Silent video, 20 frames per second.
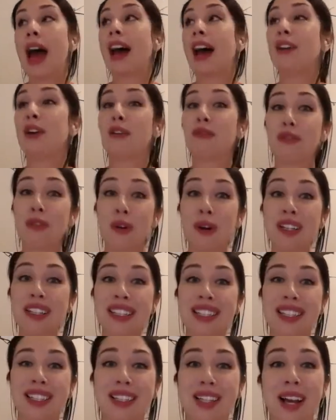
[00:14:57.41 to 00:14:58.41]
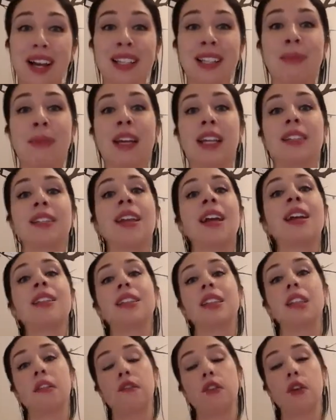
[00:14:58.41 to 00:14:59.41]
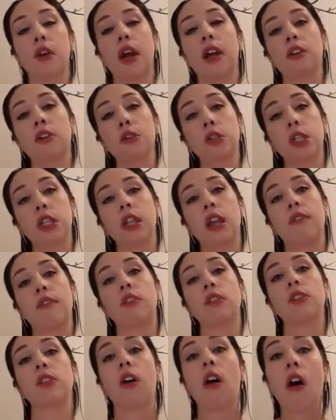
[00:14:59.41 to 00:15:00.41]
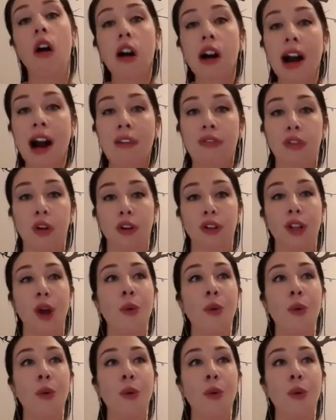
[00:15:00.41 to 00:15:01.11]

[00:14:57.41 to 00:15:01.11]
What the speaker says: And of course, this does make sense. If your energy levels are at their